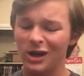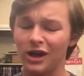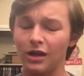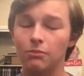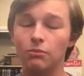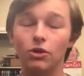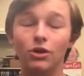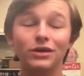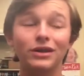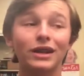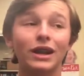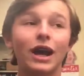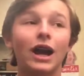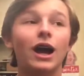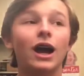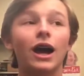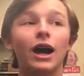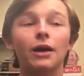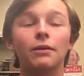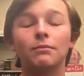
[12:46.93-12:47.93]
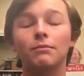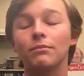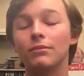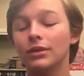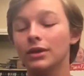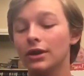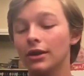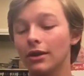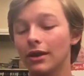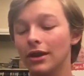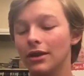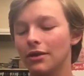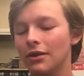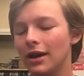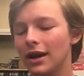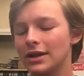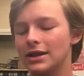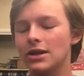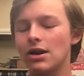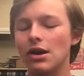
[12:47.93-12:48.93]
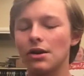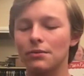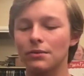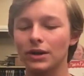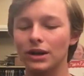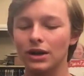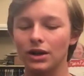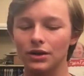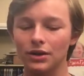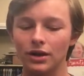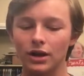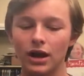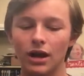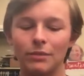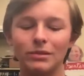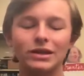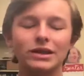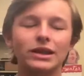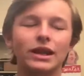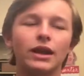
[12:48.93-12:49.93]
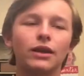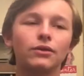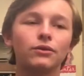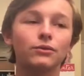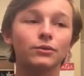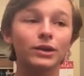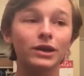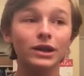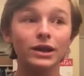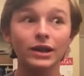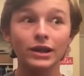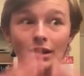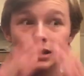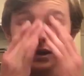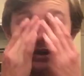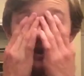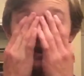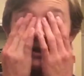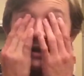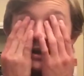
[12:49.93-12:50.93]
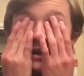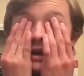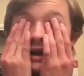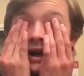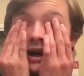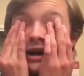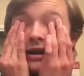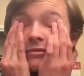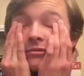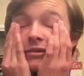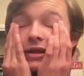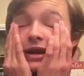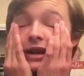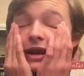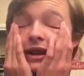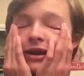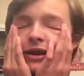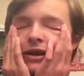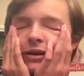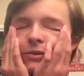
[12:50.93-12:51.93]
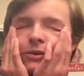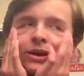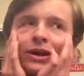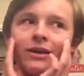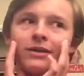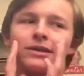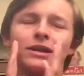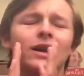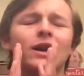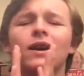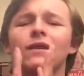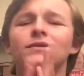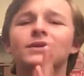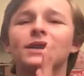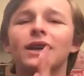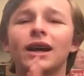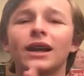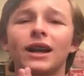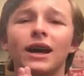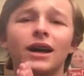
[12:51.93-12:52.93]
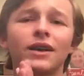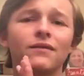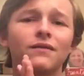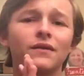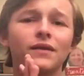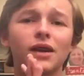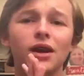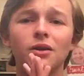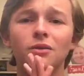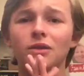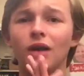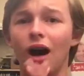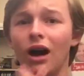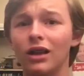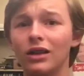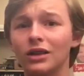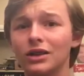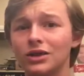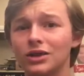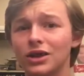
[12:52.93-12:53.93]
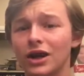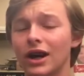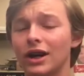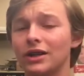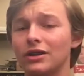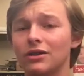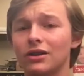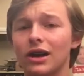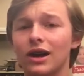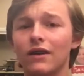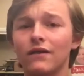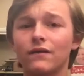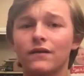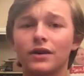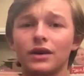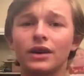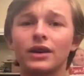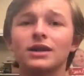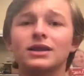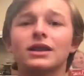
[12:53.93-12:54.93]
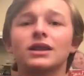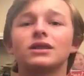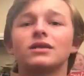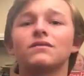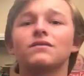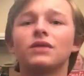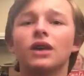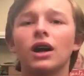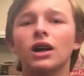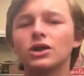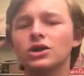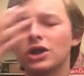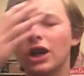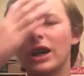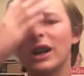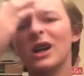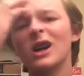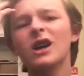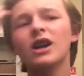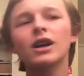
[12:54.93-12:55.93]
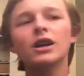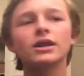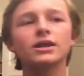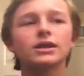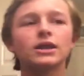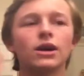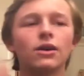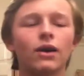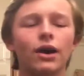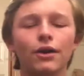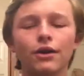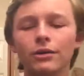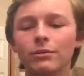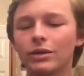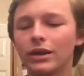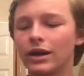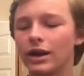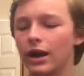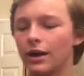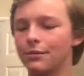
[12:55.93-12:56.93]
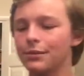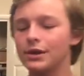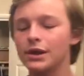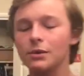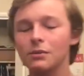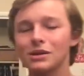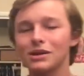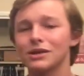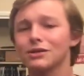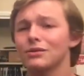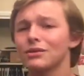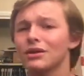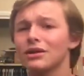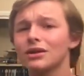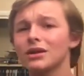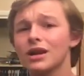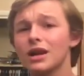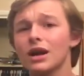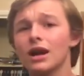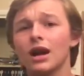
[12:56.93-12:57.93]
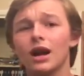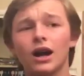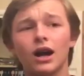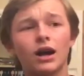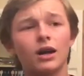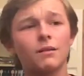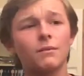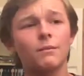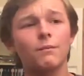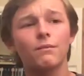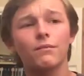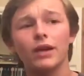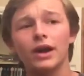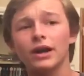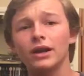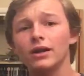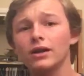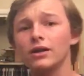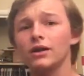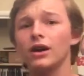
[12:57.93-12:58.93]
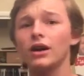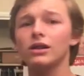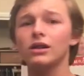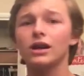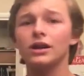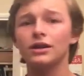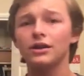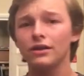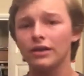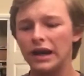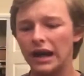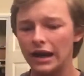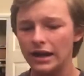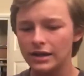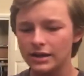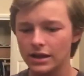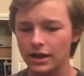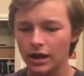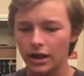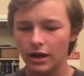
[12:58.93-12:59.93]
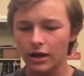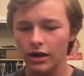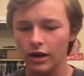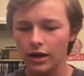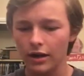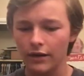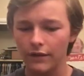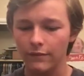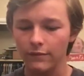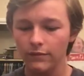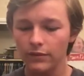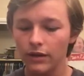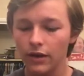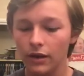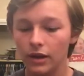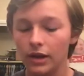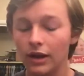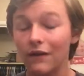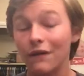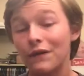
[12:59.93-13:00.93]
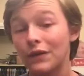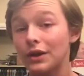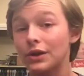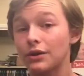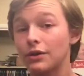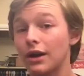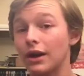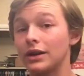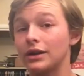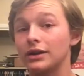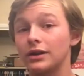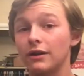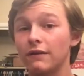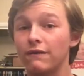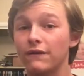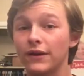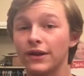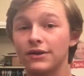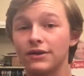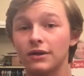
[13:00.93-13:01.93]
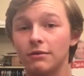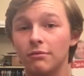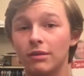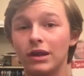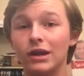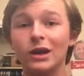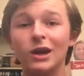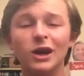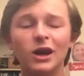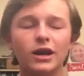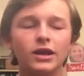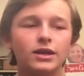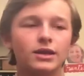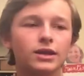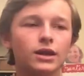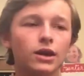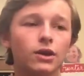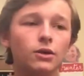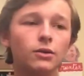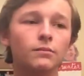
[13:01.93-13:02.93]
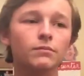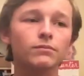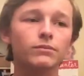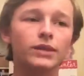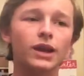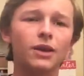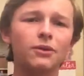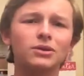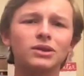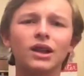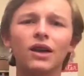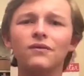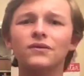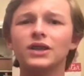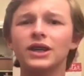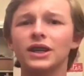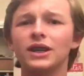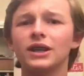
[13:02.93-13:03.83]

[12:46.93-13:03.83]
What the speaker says: I'm more than you guys know I read all your comments, and I would really, this is an area where, like I've said, I have no knowledge, I don't have very extensive knowledge on, so I would be super thrilled. I know a lot of you guys are a lot further on in your faith than me, so I would love to